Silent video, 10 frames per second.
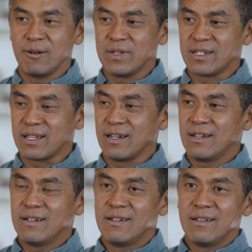is that
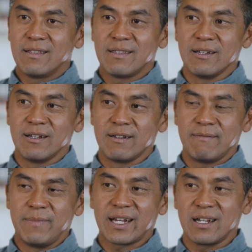the
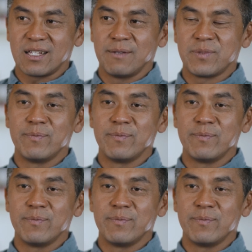mechanisms